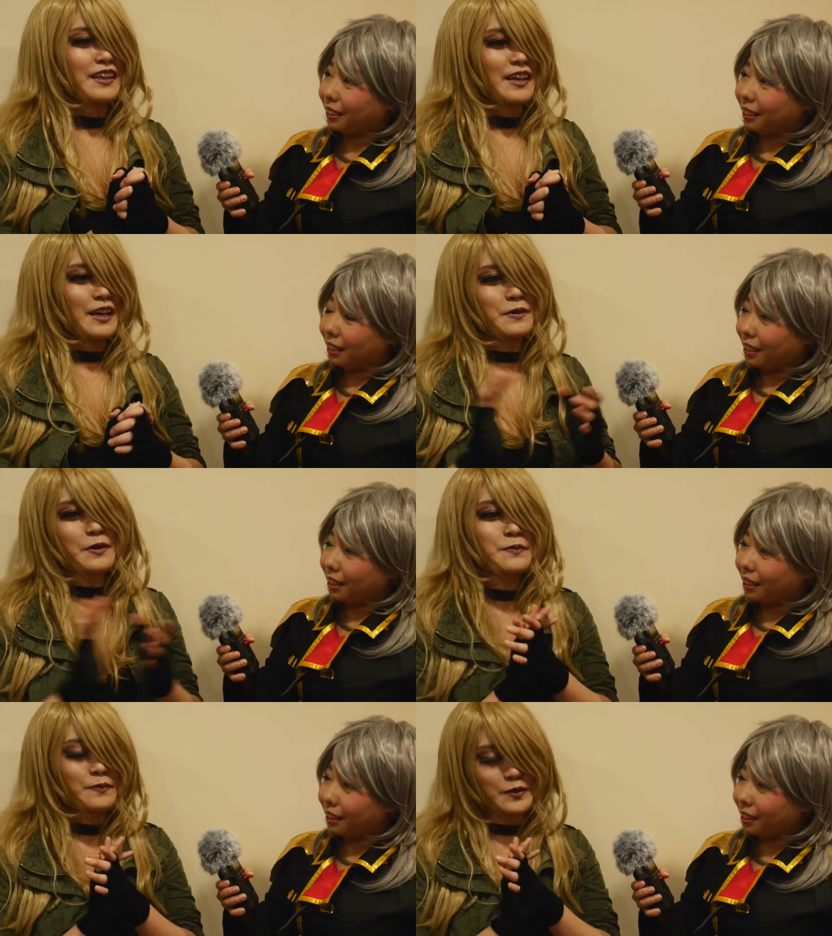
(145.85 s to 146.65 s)

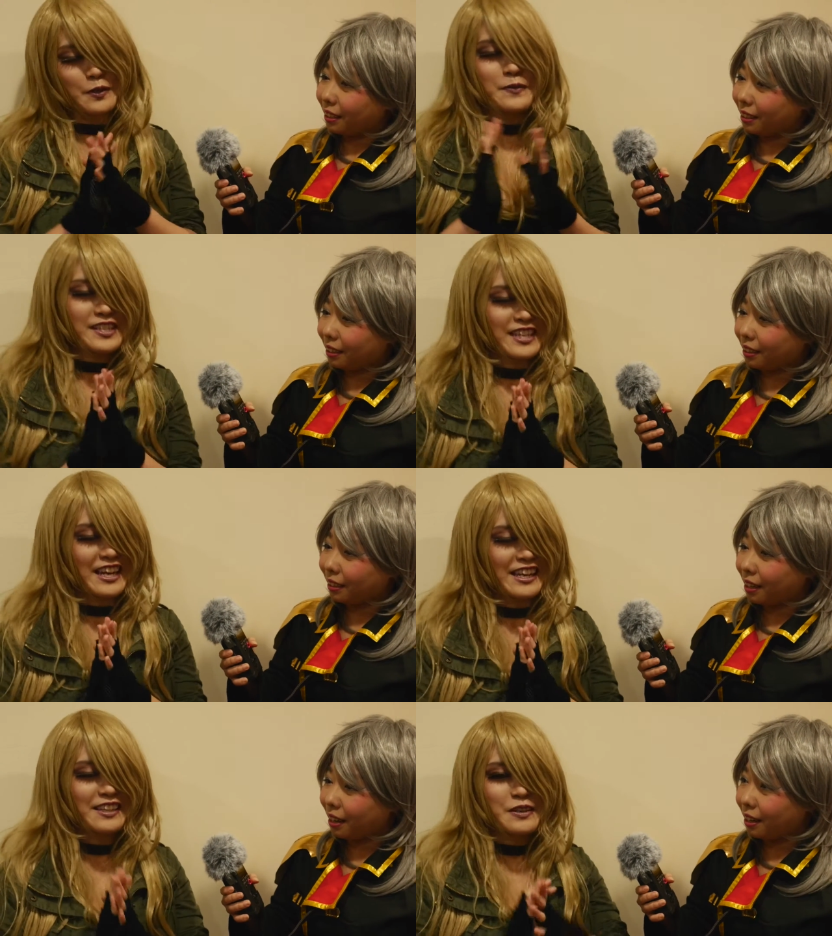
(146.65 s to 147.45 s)
Speaker 1: everyone, don't be
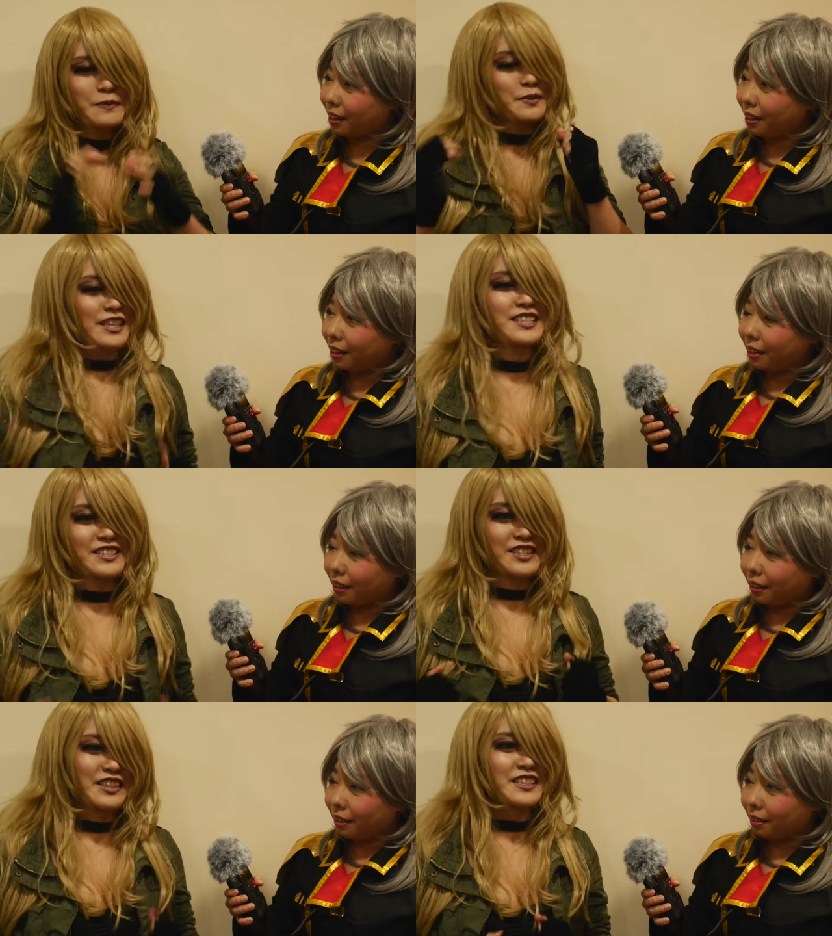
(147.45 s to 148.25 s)
shy.
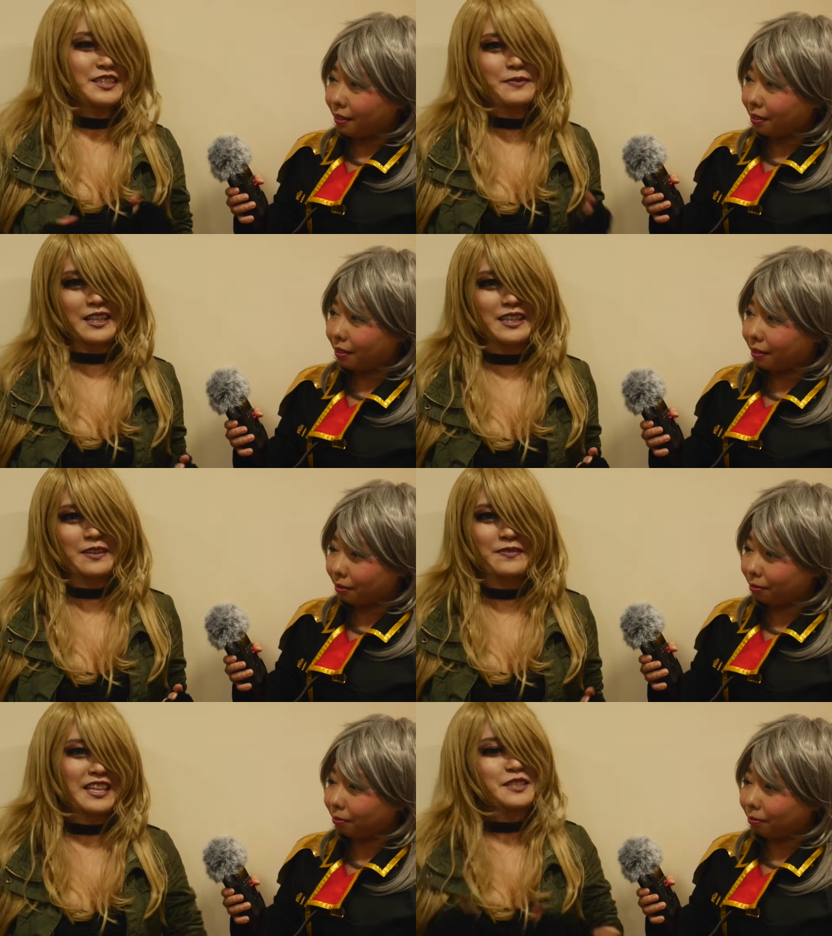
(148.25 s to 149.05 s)
Please join this
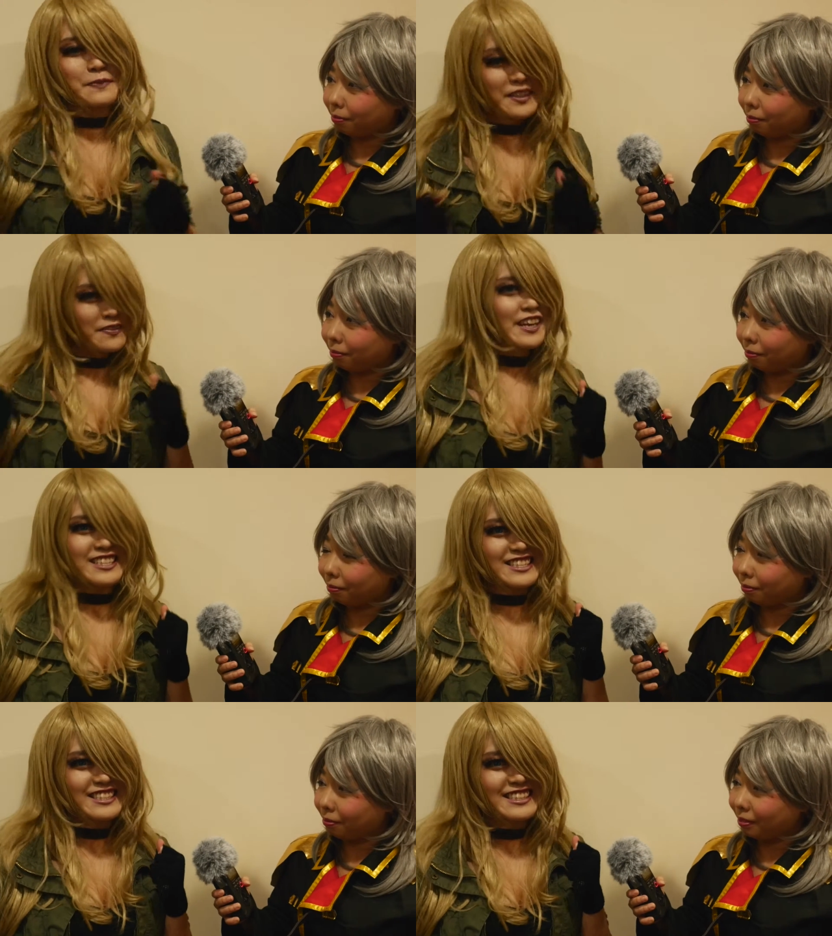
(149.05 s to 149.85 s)
meetup. Let's make
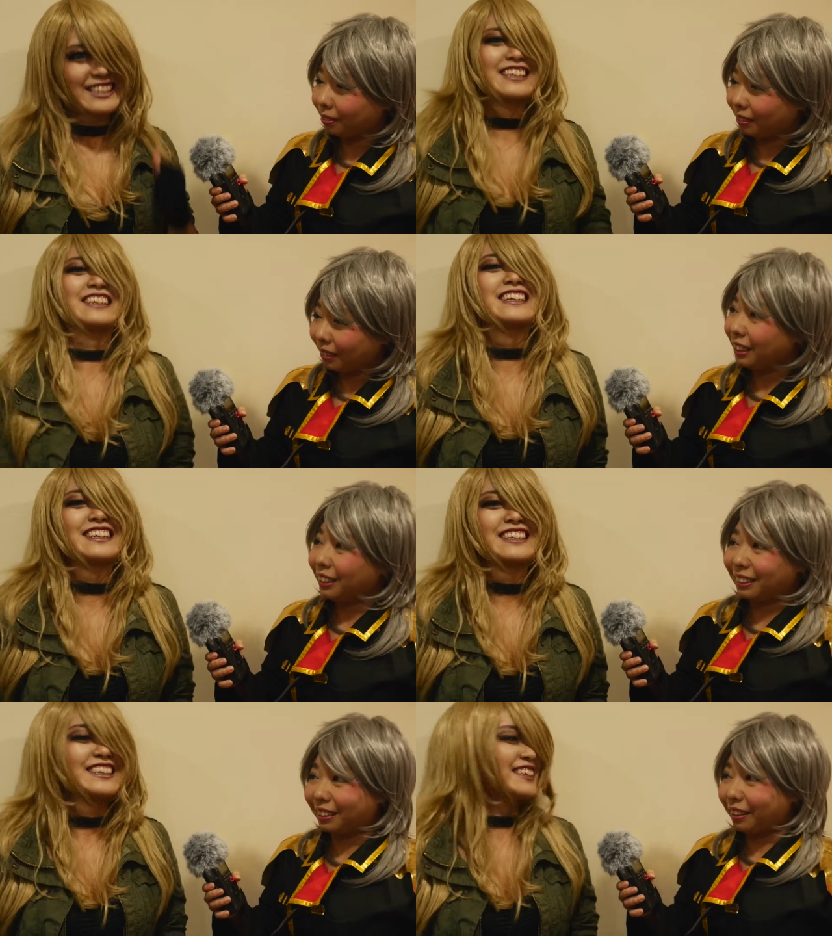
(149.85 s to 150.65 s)
friends.
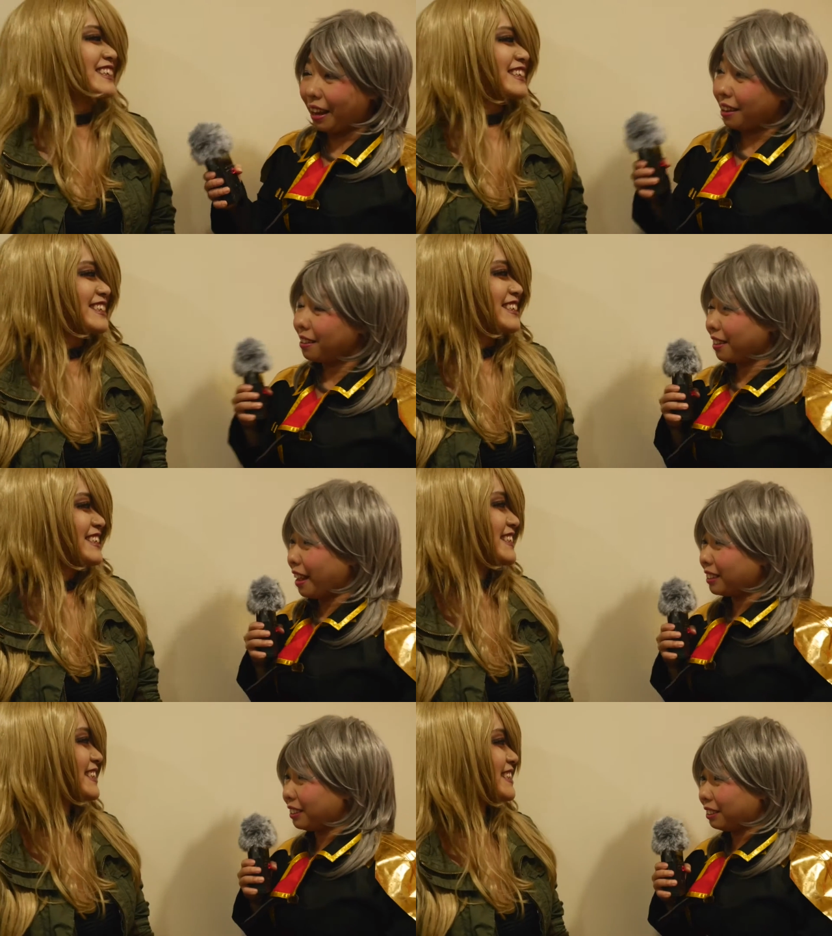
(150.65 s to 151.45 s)
Okay.
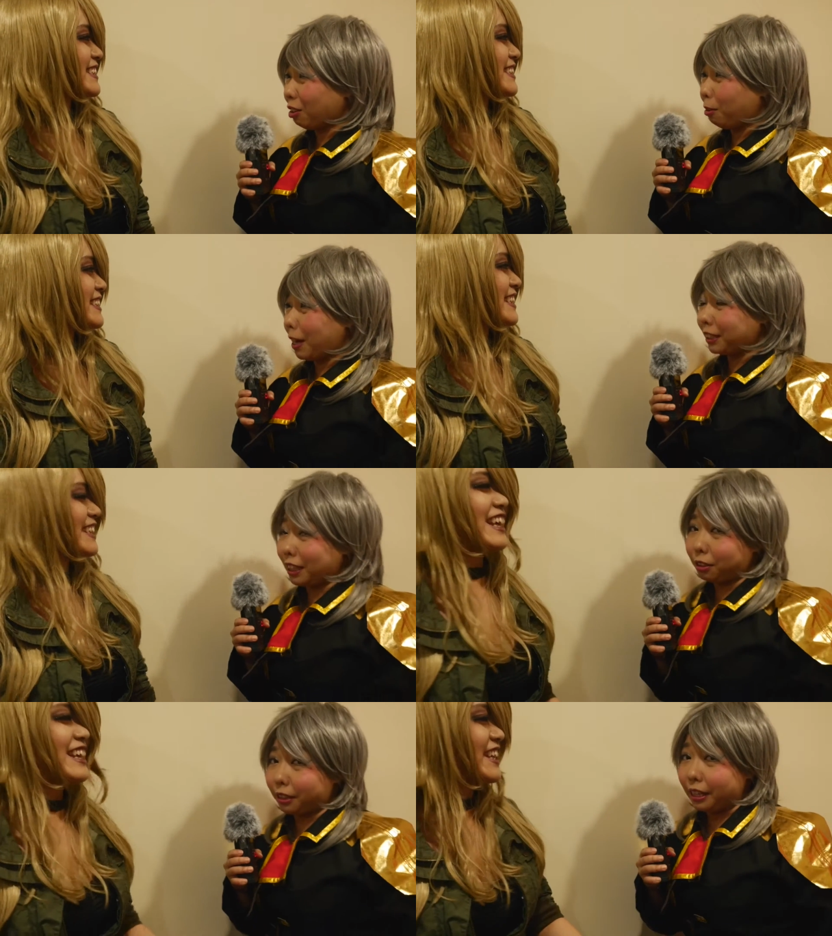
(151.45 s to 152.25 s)
Thank you so much,
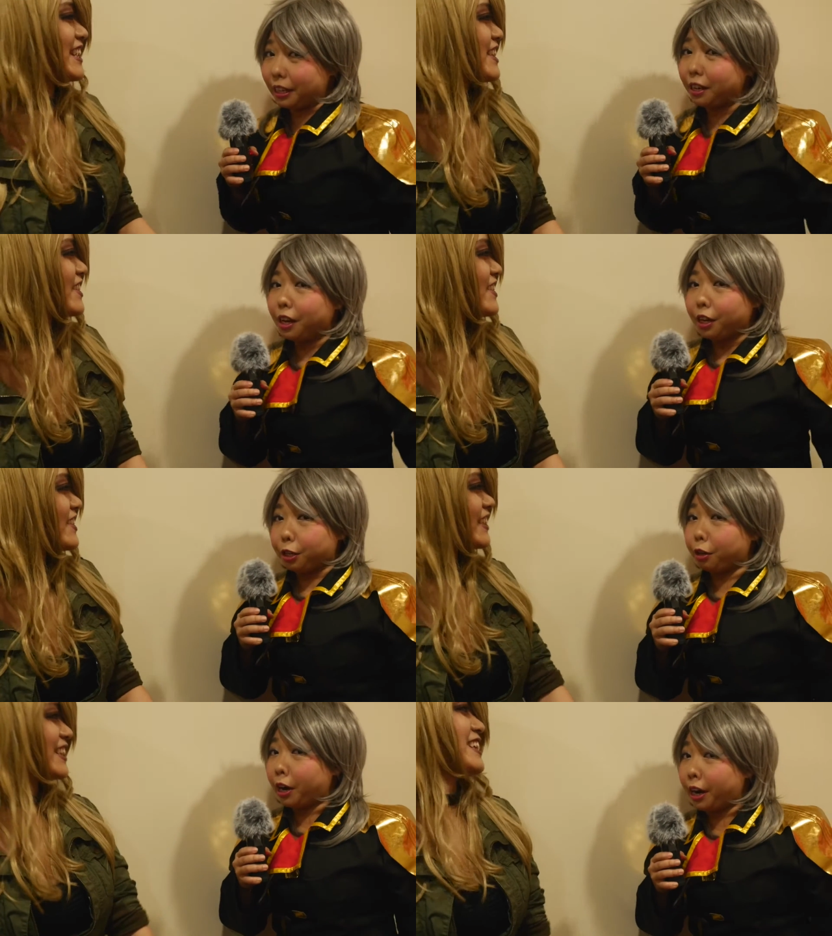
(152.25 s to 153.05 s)
Speaker 2: Hazuki. Thank you.
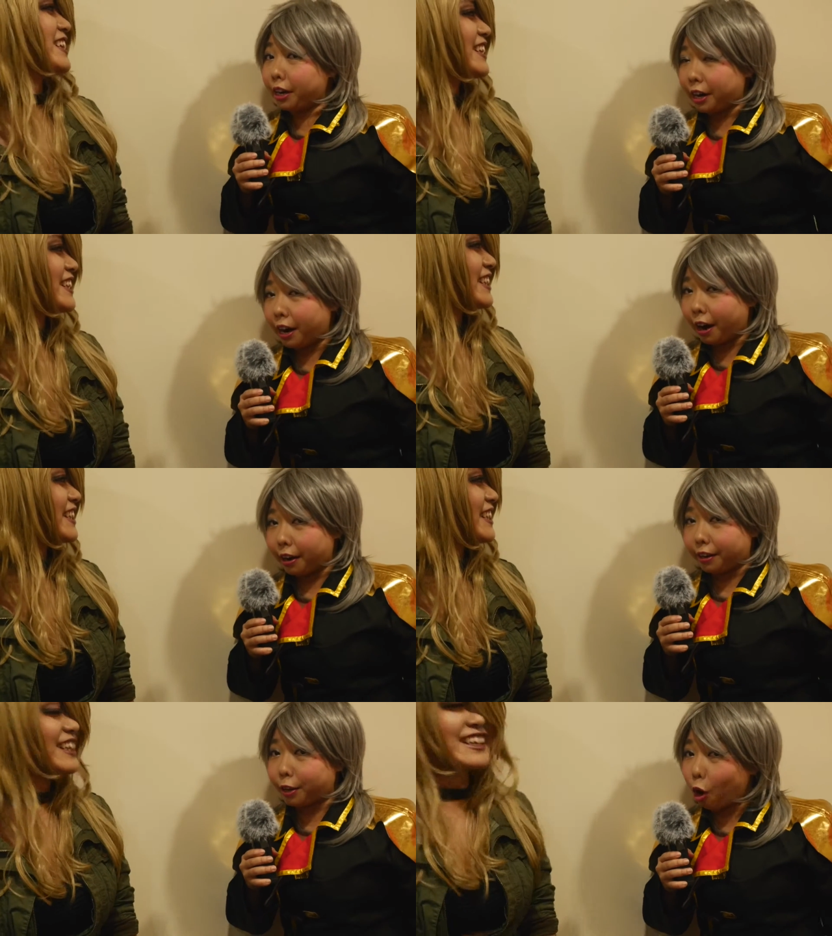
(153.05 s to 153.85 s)
You heard
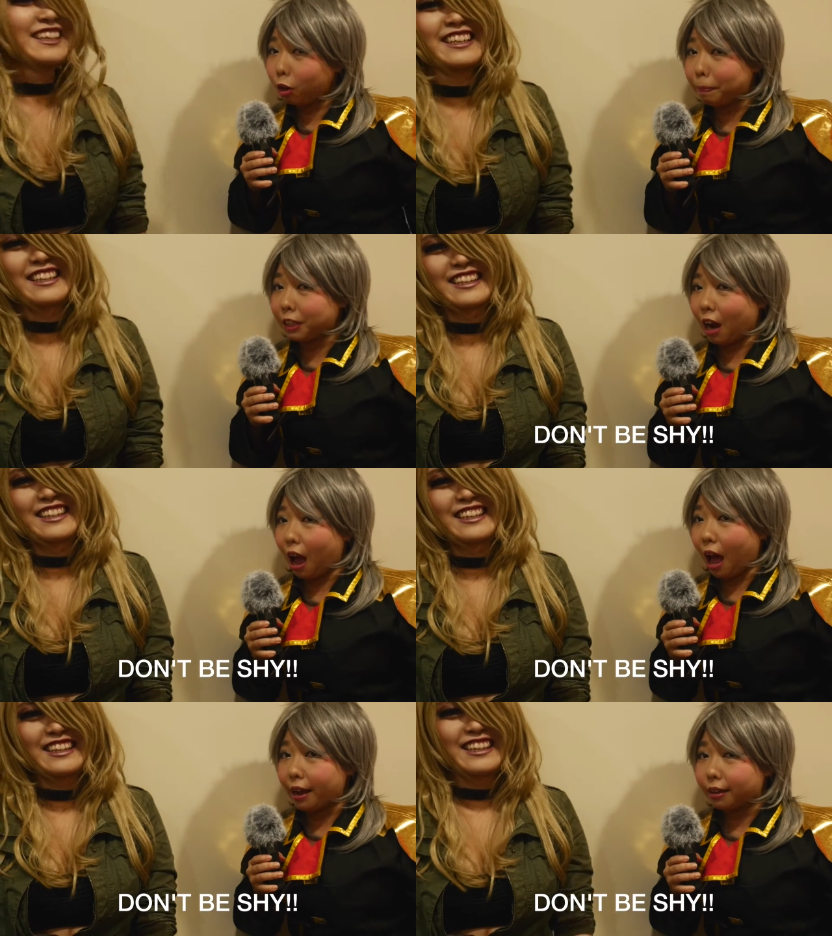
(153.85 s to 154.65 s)
her. Don't be shy.